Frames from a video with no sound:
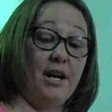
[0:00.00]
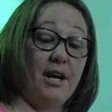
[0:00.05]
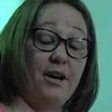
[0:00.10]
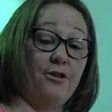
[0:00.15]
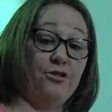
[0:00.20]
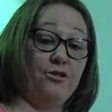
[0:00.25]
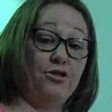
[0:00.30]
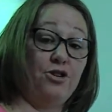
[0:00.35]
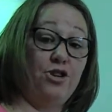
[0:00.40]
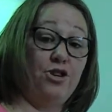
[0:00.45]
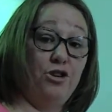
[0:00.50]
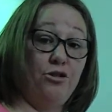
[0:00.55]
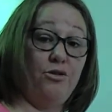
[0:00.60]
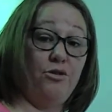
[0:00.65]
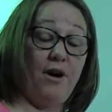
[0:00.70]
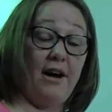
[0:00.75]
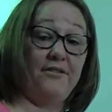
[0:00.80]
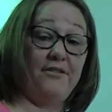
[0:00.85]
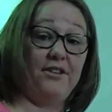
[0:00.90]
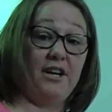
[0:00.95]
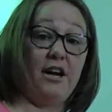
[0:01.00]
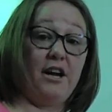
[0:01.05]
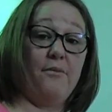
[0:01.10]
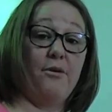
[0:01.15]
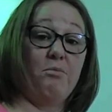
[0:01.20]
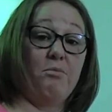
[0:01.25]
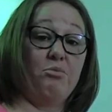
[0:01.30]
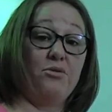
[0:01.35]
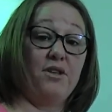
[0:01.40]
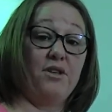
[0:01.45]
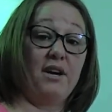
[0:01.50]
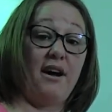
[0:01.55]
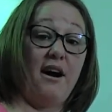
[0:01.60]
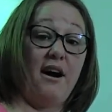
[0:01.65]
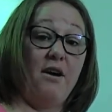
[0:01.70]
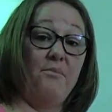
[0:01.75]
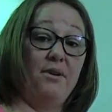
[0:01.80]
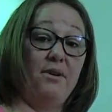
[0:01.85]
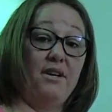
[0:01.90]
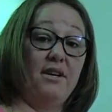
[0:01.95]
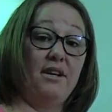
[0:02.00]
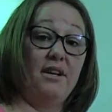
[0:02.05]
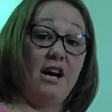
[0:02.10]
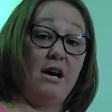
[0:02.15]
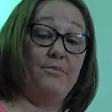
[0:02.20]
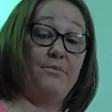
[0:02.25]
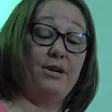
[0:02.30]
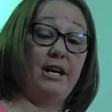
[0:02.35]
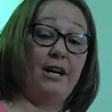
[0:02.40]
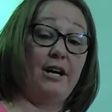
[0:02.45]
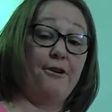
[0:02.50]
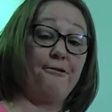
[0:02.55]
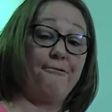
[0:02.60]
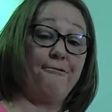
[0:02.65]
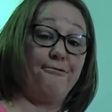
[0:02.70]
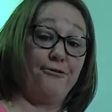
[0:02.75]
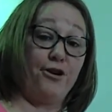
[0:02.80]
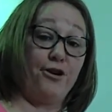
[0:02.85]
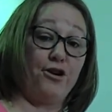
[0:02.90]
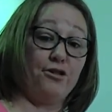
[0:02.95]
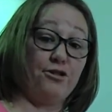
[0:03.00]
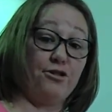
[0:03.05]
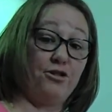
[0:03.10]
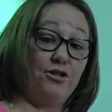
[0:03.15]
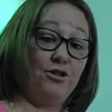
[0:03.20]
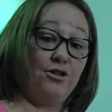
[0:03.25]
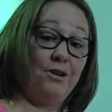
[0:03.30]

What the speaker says: so you have to come up with a common denominator first.